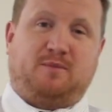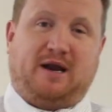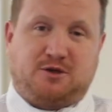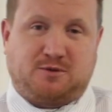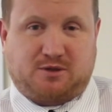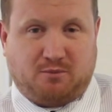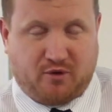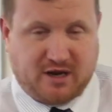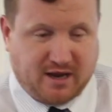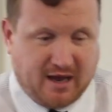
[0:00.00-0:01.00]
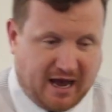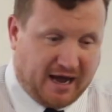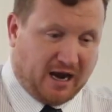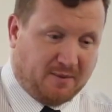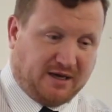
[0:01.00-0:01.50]
My name is Mr. Murray, and
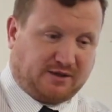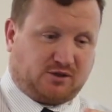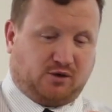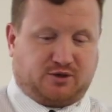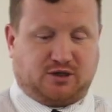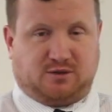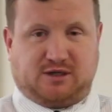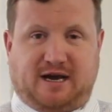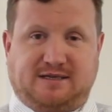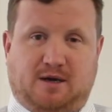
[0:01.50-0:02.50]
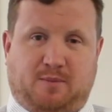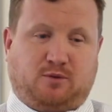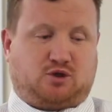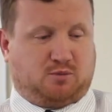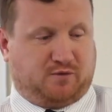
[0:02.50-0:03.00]
I'm here to talk to you tonight
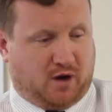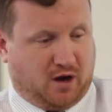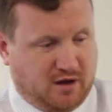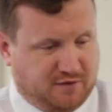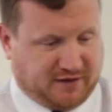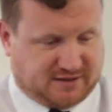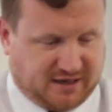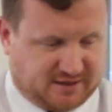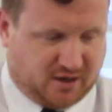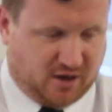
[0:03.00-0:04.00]
about some of our fantastic